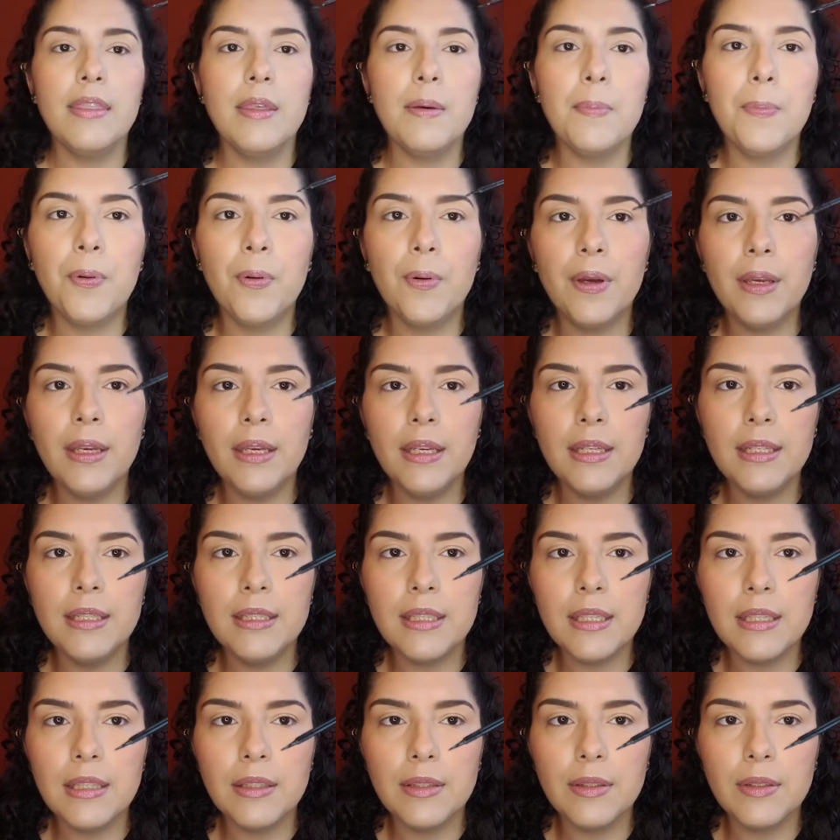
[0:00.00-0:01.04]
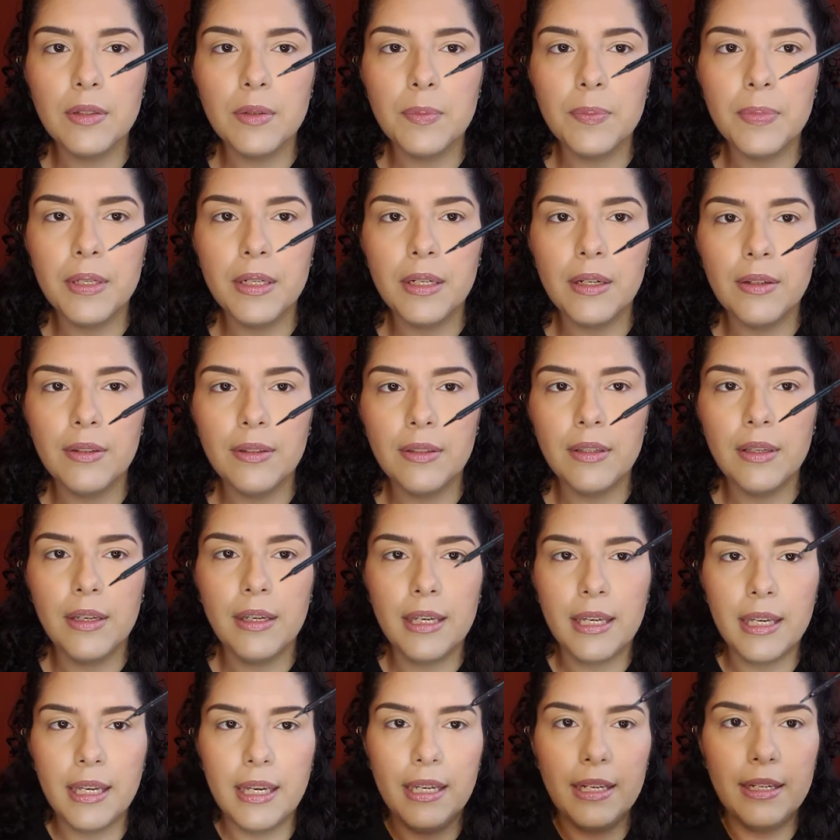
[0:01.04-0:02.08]
The point is a little bit on the,
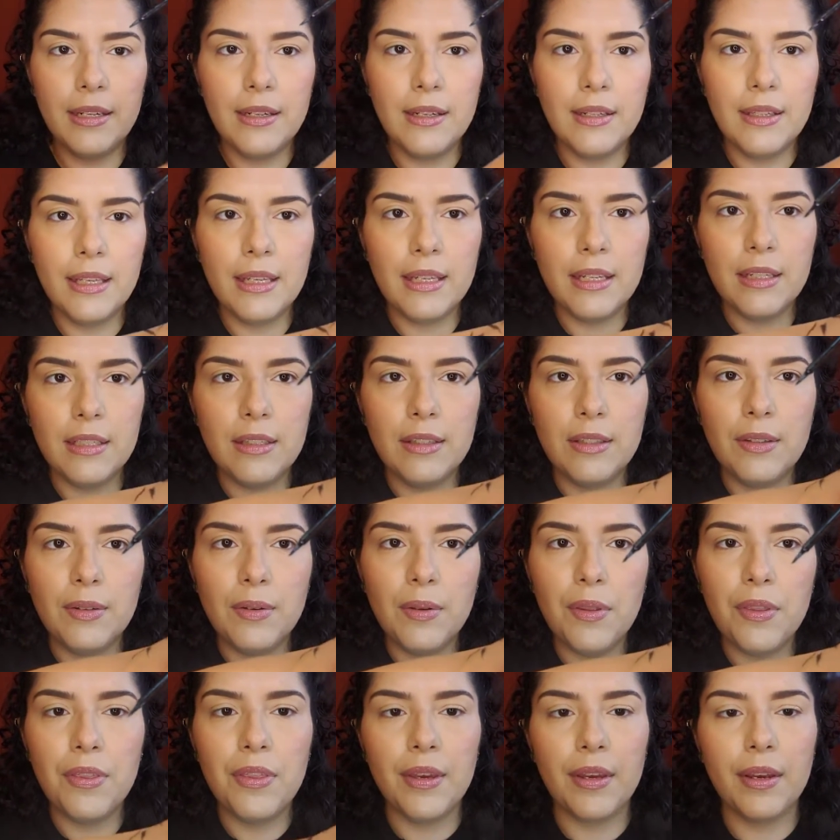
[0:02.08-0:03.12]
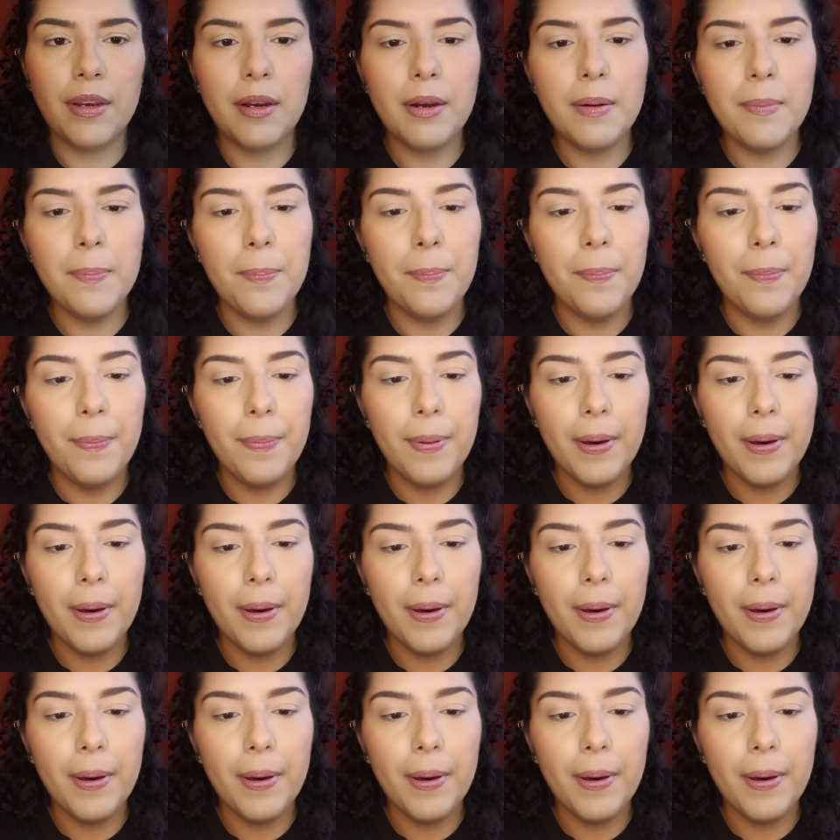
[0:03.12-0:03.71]
again, like a little thicker,